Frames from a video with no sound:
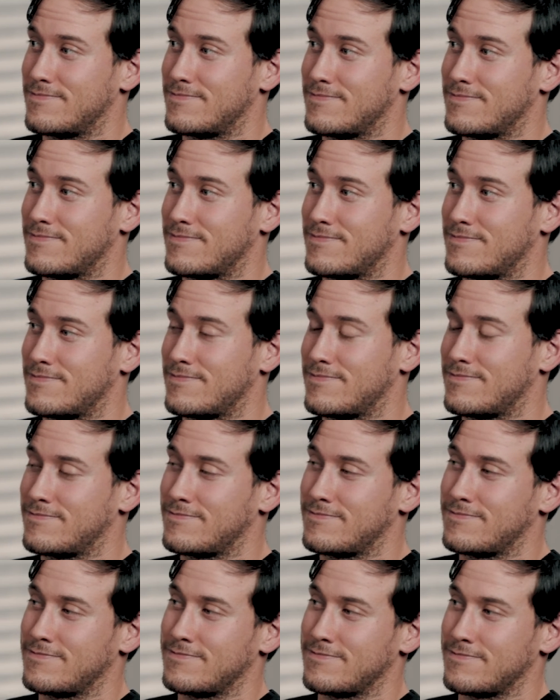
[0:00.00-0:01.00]

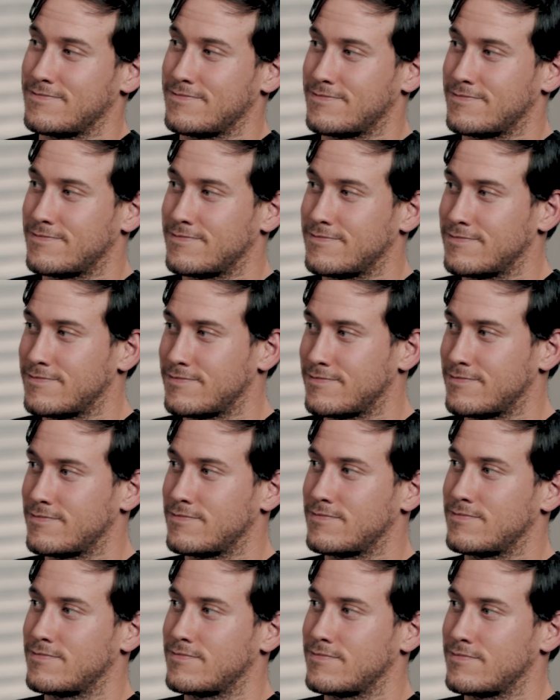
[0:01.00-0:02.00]

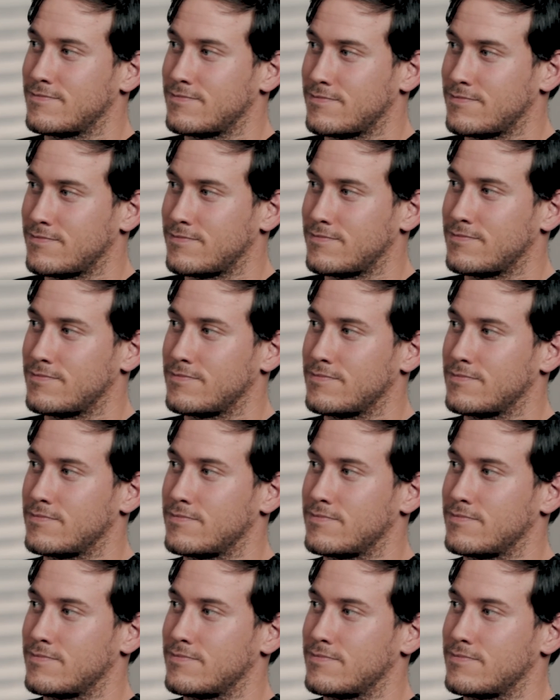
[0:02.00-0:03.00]

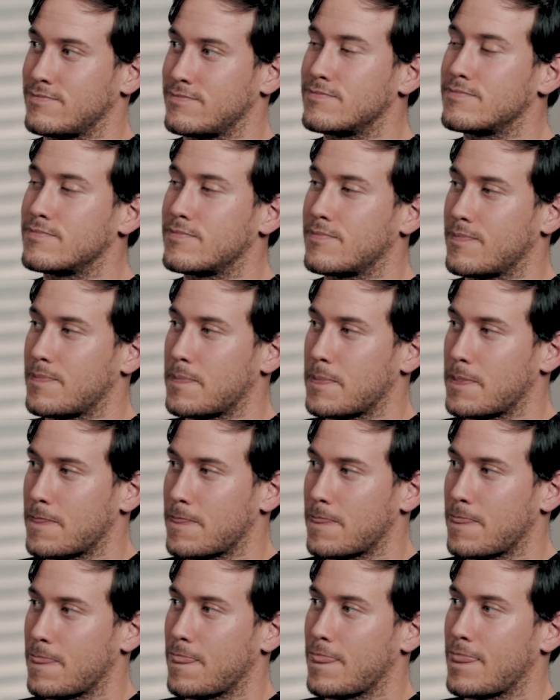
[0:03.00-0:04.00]

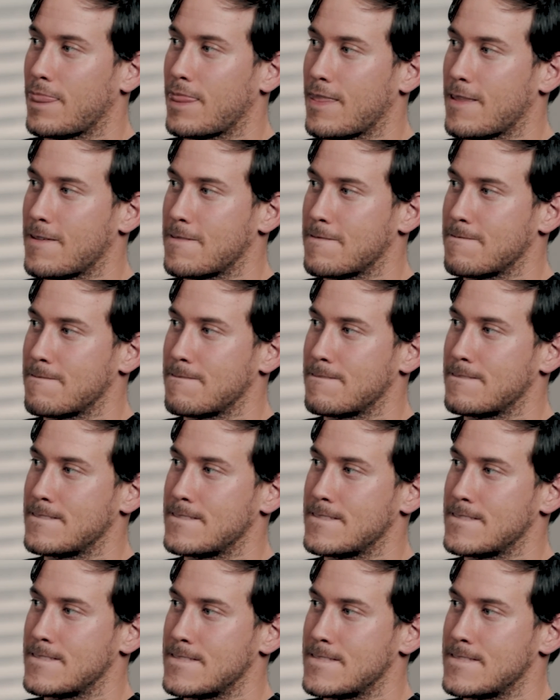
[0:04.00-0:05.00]

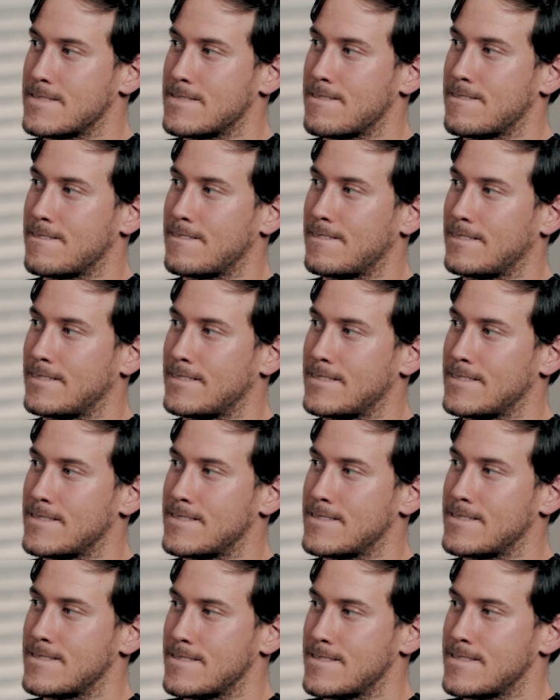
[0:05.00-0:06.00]

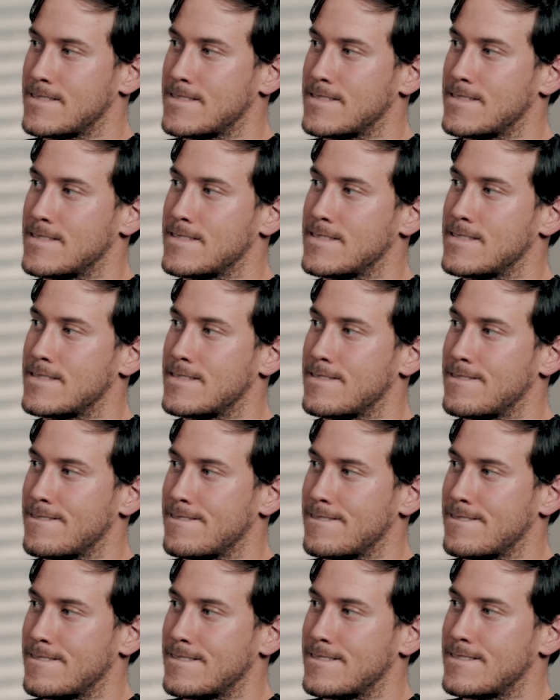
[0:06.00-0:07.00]

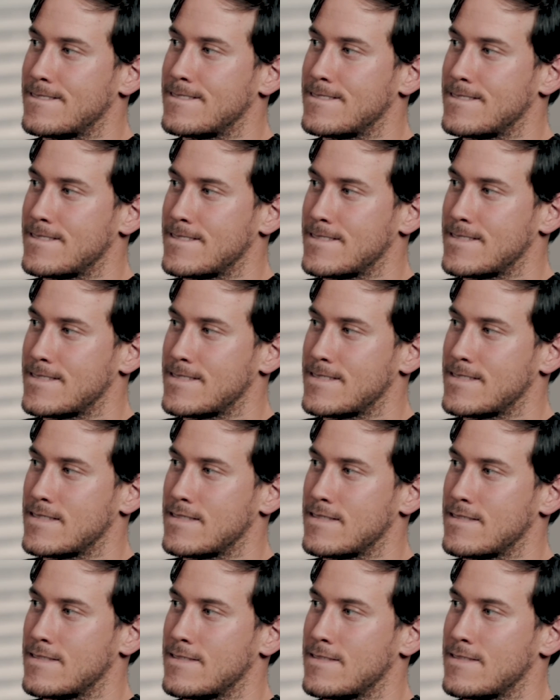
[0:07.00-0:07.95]
No words are spoken by the person on screen.